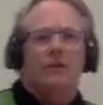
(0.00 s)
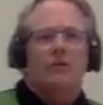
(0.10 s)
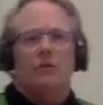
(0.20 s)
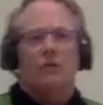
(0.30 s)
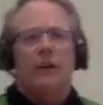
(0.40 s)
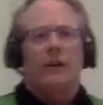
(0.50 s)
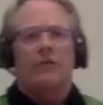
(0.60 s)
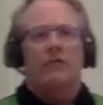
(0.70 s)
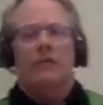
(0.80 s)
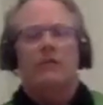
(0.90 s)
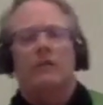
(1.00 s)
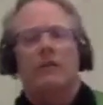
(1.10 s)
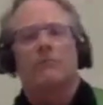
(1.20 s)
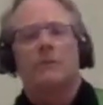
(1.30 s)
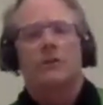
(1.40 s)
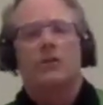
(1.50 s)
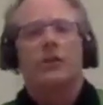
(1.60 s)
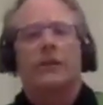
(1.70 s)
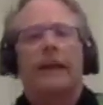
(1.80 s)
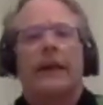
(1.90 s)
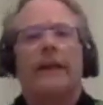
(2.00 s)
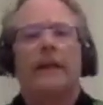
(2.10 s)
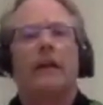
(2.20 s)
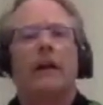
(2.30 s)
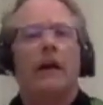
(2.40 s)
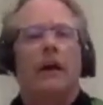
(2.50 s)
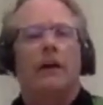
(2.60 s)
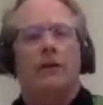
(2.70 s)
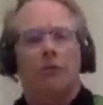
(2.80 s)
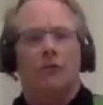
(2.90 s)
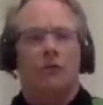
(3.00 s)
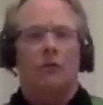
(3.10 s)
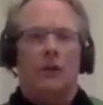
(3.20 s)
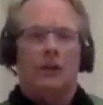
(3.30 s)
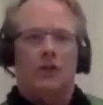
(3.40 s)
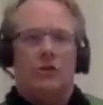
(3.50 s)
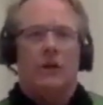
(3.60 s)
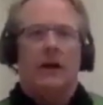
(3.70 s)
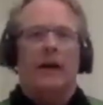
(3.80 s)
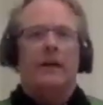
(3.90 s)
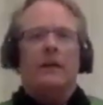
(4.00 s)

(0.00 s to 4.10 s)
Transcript: sore knees, that's a tough position to get in. You do each side,